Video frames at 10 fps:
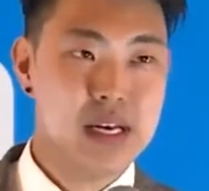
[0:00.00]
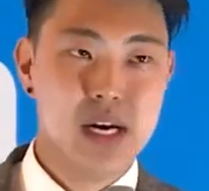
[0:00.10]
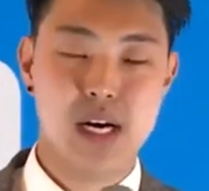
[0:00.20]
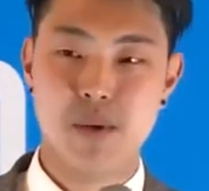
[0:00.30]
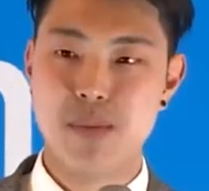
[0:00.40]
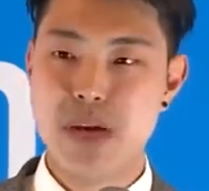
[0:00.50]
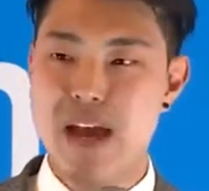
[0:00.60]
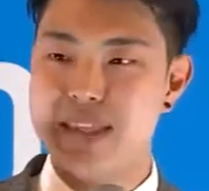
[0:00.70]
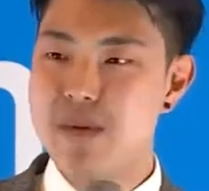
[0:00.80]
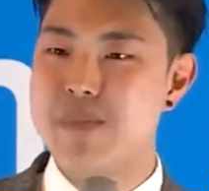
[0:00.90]

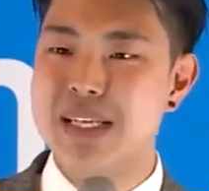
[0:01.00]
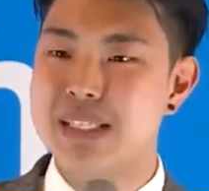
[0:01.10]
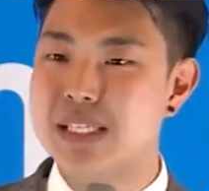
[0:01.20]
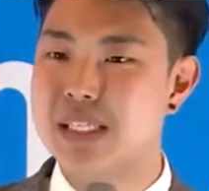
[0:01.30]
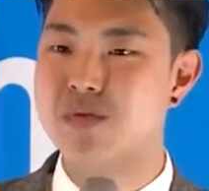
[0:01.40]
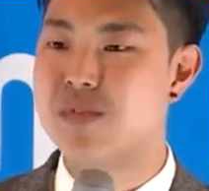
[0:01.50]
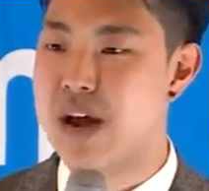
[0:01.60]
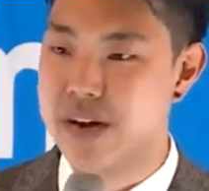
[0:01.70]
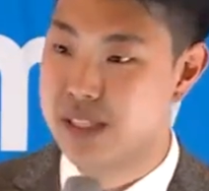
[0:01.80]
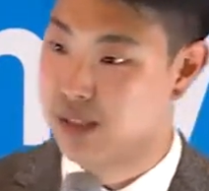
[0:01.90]
I think business is
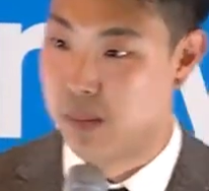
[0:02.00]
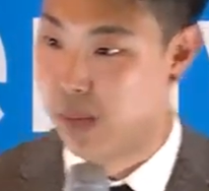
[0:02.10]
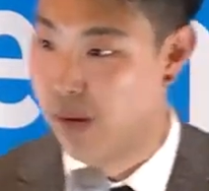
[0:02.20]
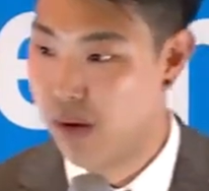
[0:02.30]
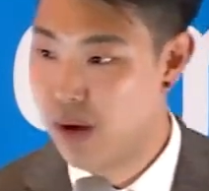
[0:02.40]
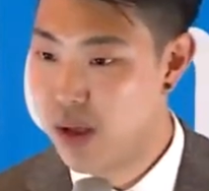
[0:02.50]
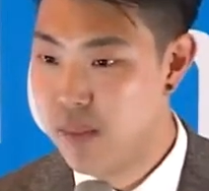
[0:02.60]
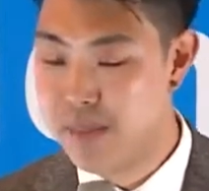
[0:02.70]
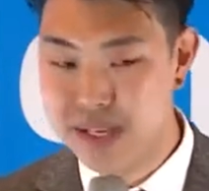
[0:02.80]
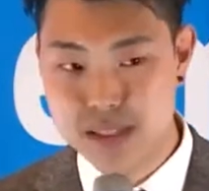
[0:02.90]
very simple.
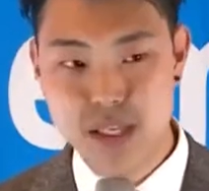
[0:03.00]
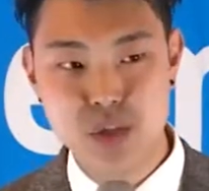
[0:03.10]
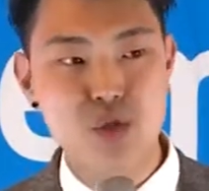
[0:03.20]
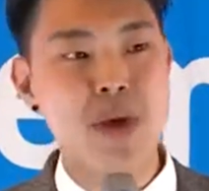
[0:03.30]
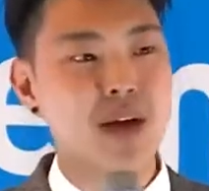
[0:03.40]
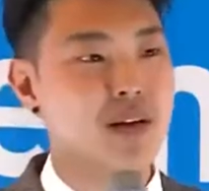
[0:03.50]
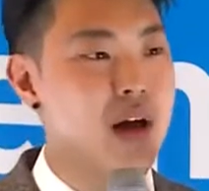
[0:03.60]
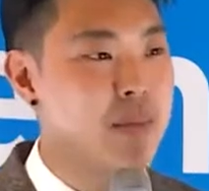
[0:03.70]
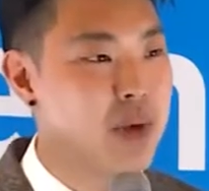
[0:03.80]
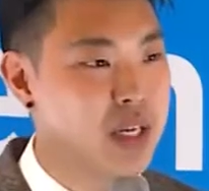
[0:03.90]
Business, you make a
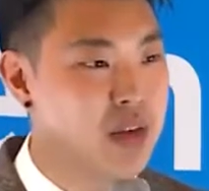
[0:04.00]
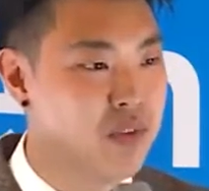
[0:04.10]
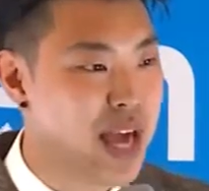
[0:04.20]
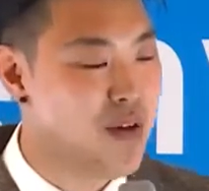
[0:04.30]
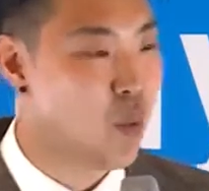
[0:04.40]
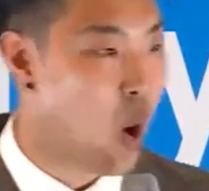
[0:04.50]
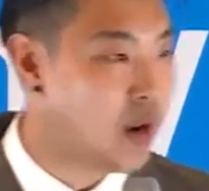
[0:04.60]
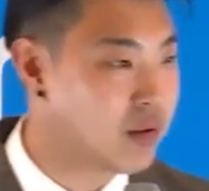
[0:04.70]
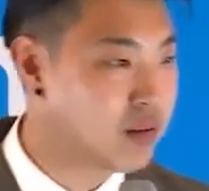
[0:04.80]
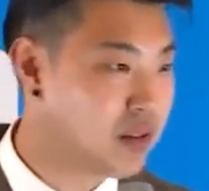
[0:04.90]
lot of money if you have
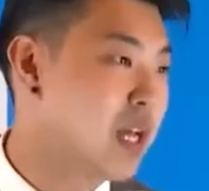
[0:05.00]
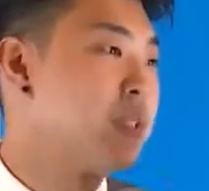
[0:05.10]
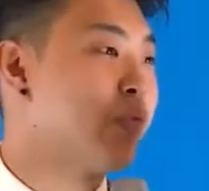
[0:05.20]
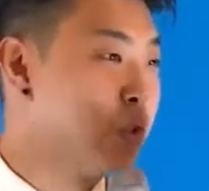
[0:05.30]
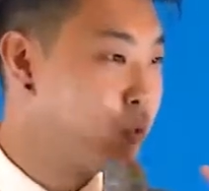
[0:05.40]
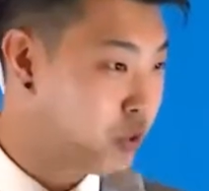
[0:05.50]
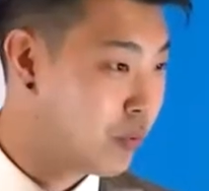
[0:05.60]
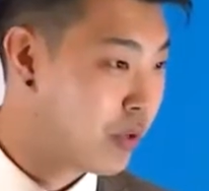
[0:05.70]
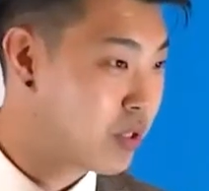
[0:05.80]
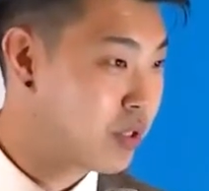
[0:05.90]
what? Lots of
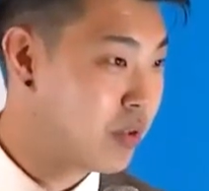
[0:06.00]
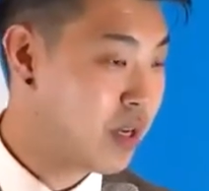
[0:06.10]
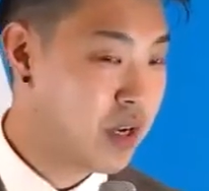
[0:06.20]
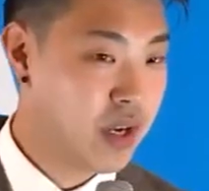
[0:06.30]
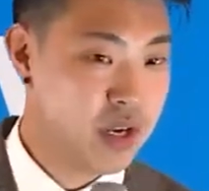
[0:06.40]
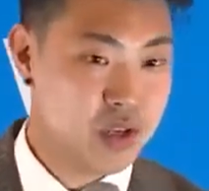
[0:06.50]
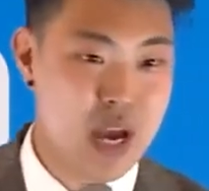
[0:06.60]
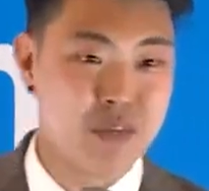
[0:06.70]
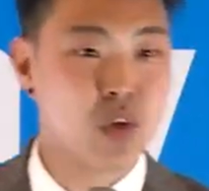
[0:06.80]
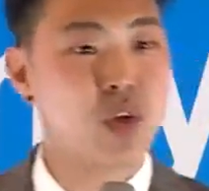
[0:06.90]
consumers. You
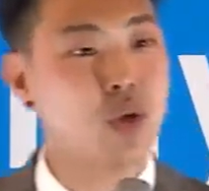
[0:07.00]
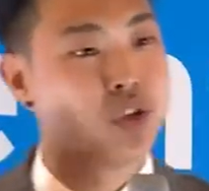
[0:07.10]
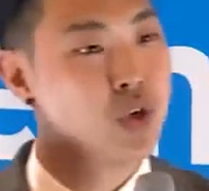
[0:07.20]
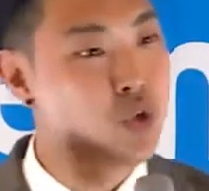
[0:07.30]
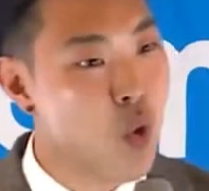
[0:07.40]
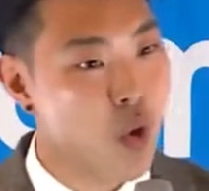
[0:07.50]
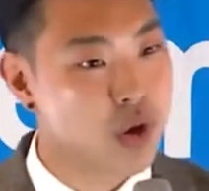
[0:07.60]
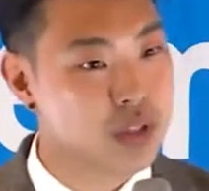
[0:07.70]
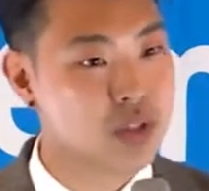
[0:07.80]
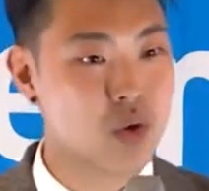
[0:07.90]
have to close your
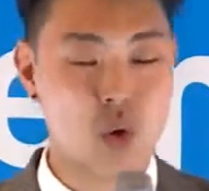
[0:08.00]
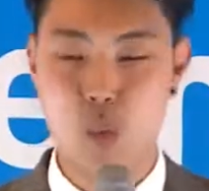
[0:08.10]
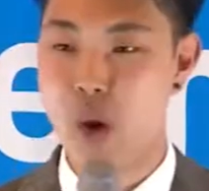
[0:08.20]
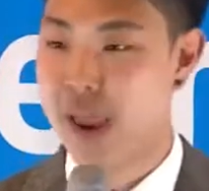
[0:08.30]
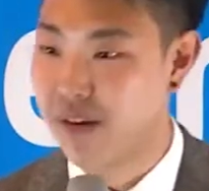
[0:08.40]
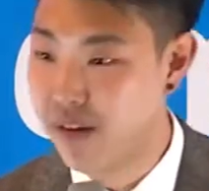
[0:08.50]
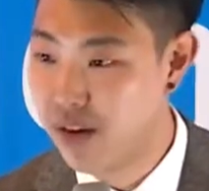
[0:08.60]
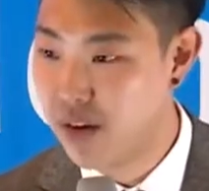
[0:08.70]
doors when?